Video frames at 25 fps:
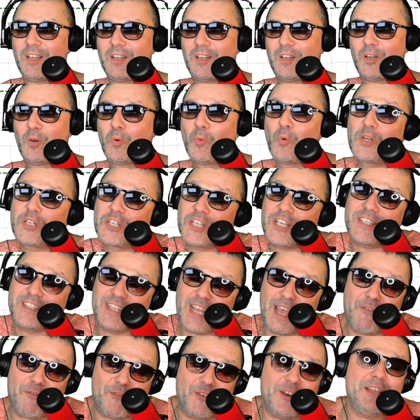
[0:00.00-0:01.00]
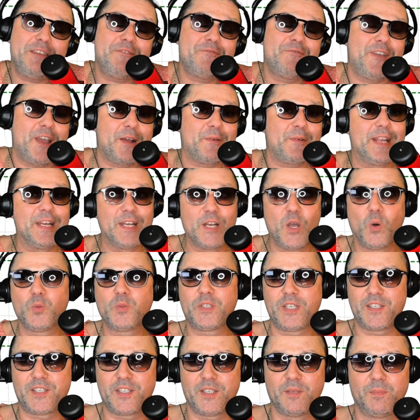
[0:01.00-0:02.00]
which is definitely very
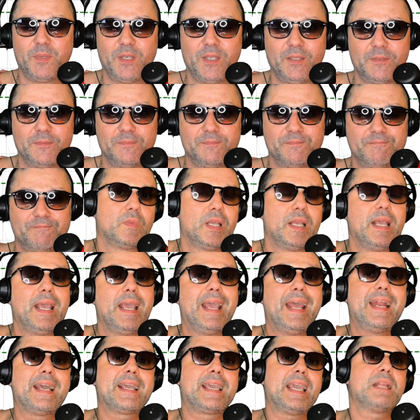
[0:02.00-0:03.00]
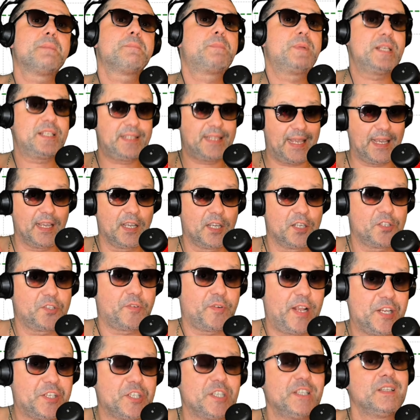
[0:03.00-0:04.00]
noticeable. And again, please take into
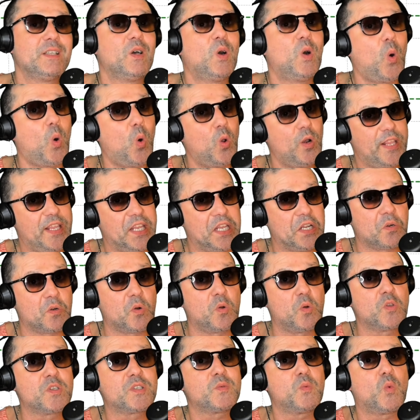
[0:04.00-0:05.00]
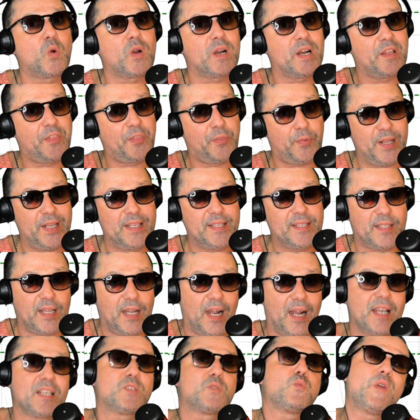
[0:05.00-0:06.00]
consideration, all heroes were at 3
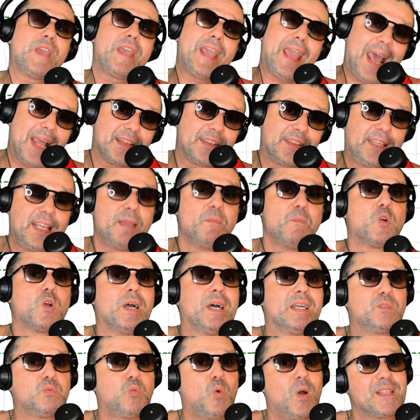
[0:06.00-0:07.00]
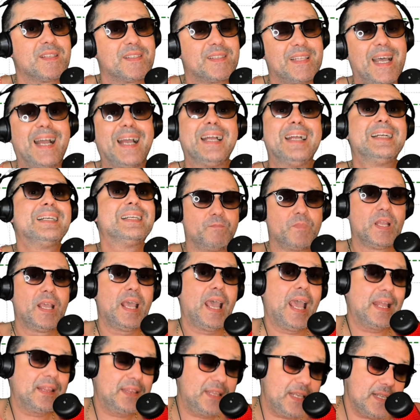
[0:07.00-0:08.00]
stars. We had Timur at 1 star.
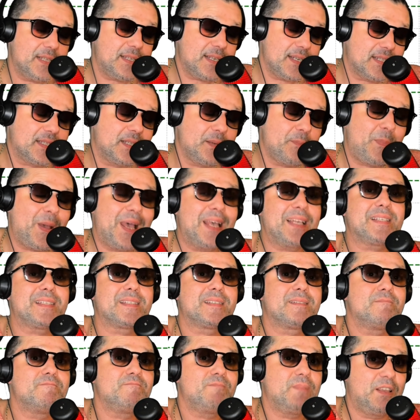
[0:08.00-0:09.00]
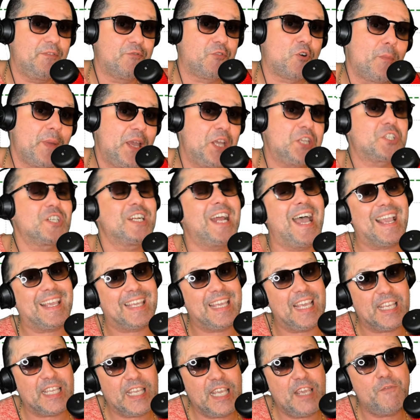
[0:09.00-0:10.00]
And this is the best information I
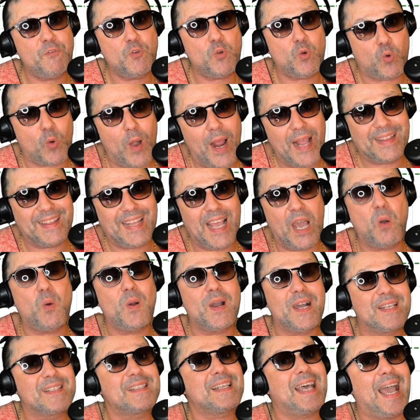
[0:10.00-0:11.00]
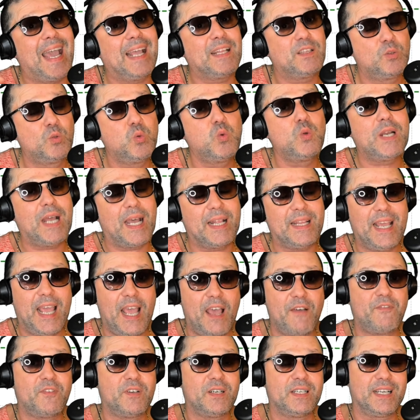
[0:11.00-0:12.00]
can give you right now, as I do not
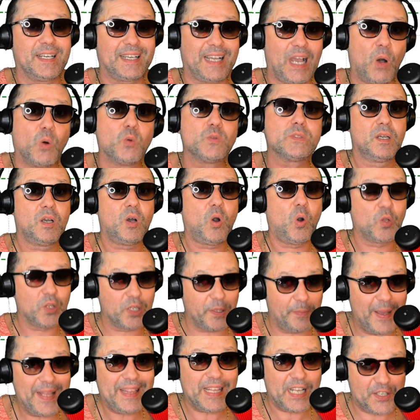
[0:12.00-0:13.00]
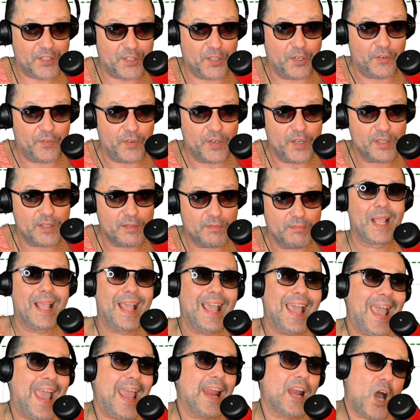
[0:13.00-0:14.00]
have an account on the beta servers.
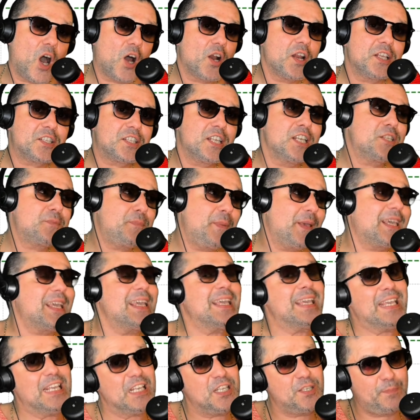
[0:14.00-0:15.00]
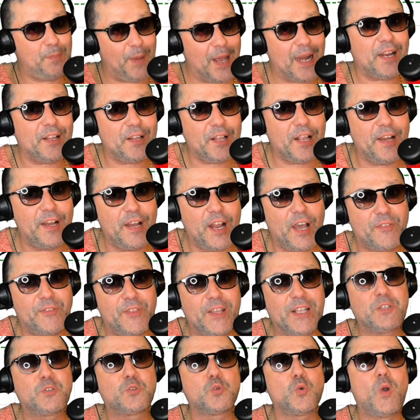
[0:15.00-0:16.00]
And honestly speaking, it's better than
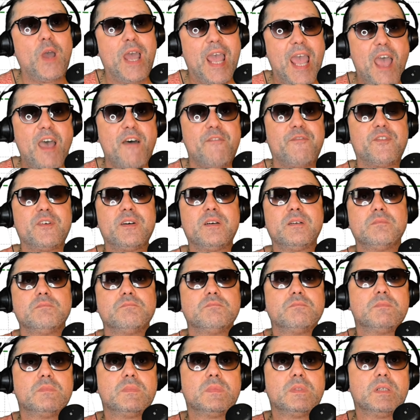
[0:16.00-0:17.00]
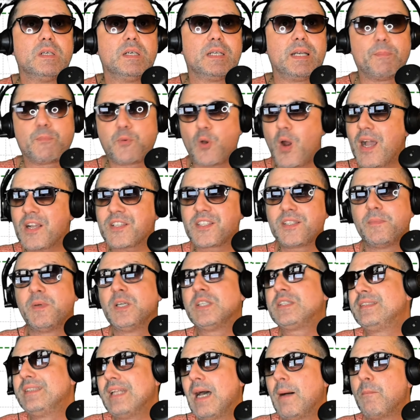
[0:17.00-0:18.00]
nothing to have an
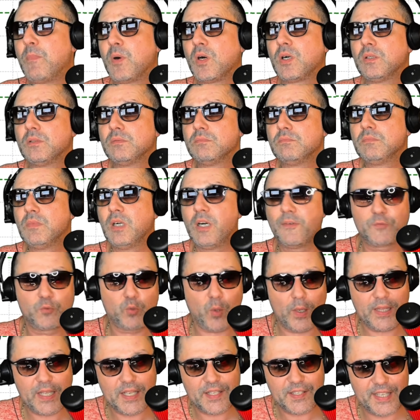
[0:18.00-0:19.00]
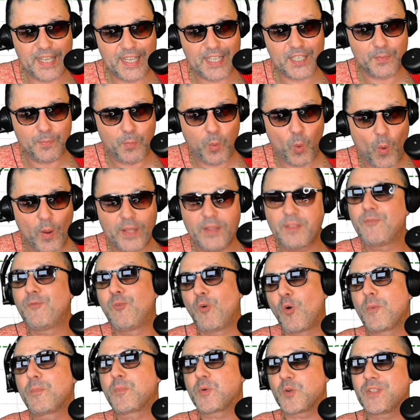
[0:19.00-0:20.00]
approximate number of
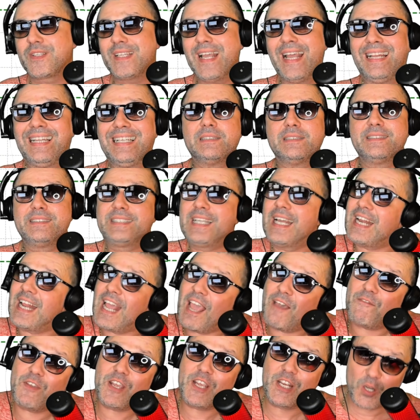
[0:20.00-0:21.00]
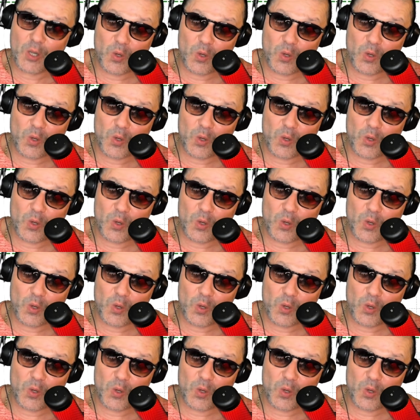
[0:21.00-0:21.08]
26.4% than having no